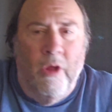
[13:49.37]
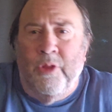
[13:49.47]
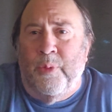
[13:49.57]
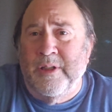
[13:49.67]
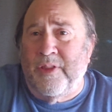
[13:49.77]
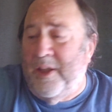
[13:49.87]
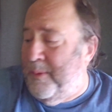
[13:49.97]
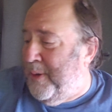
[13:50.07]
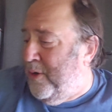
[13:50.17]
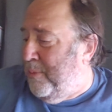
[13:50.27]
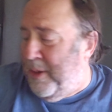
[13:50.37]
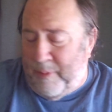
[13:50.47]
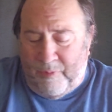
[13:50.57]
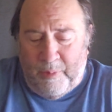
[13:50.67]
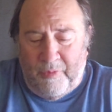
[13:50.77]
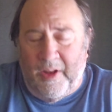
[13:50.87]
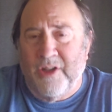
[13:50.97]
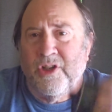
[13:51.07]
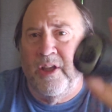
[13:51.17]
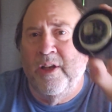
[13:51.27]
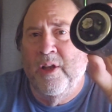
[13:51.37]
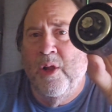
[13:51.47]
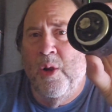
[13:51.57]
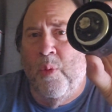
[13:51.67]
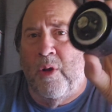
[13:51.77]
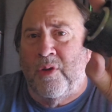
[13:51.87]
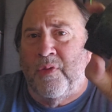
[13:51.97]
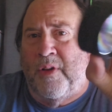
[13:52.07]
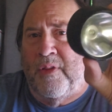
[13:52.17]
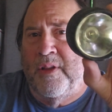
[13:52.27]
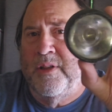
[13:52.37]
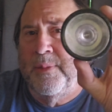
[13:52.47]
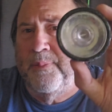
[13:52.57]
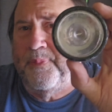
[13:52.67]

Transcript: The reason I thought that battery might be from a flashlight. We also found this.